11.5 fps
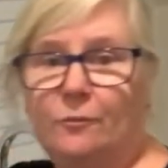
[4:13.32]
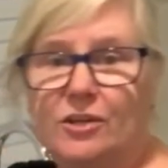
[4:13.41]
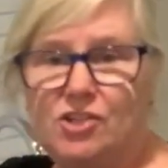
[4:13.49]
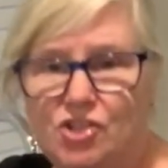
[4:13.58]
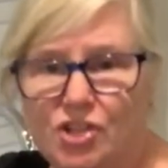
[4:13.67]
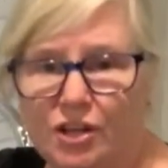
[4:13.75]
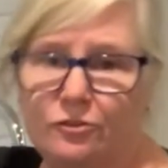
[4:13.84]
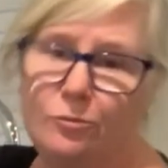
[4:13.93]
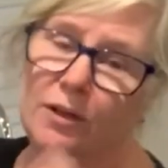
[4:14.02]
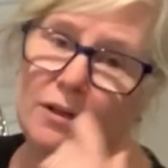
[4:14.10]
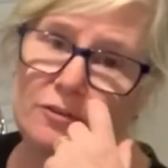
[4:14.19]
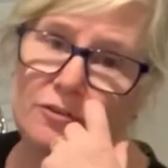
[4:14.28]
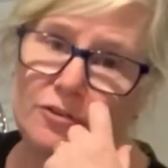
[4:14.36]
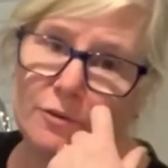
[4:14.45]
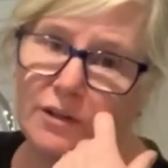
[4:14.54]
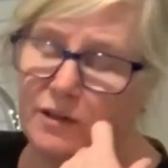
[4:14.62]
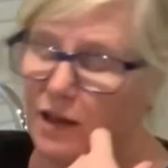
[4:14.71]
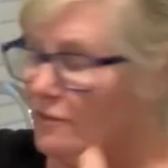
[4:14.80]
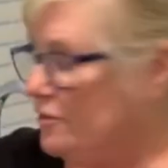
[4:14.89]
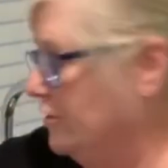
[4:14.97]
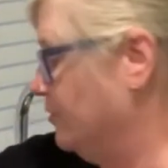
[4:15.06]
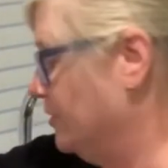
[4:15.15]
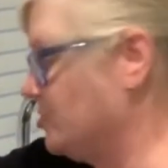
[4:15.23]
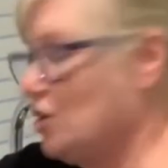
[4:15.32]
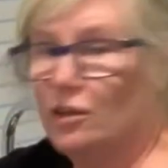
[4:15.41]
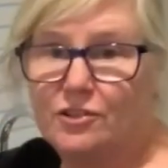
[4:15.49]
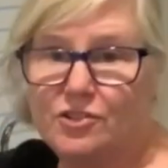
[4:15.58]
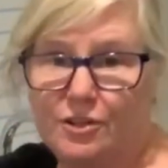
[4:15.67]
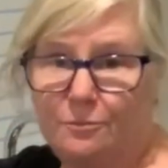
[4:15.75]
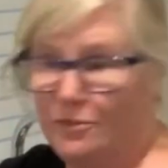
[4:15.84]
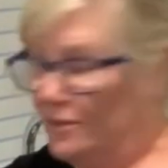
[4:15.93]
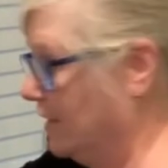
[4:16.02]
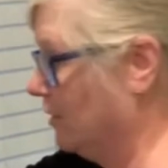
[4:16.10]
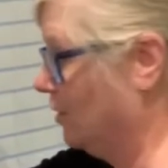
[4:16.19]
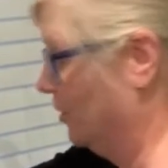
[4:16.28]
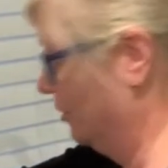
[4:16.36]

we just want to do it until the chocolate chips get all